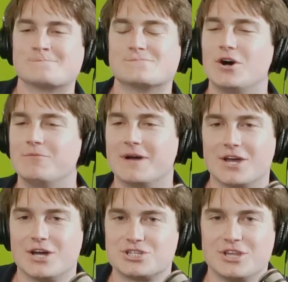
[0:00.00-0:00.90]
Oh my
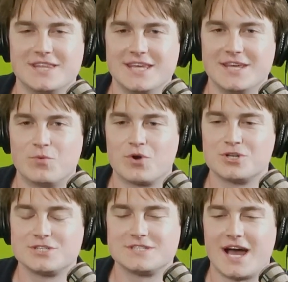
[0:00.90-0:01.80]
gosh, the
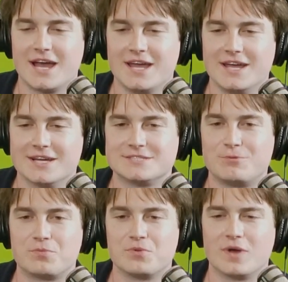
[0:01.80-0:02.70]
worst. I
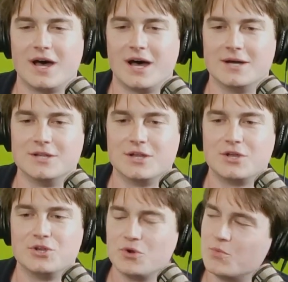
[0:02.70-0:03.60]
spoke with. Do
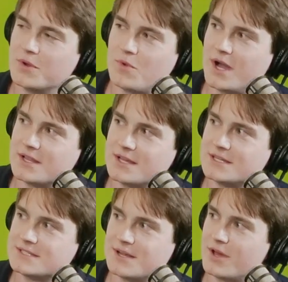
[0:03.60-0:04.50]
you know who Win Wiley
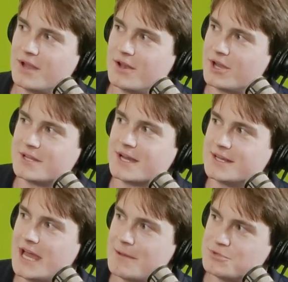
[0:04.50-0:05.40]
is? I'm not to
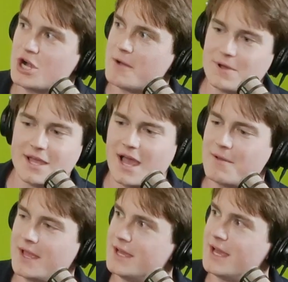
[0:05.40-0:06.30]
name
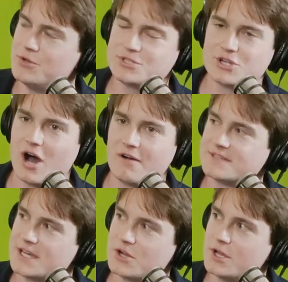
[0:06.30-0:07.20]
drop. He used to office
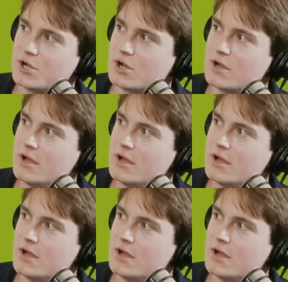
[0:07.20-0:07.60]
out of here.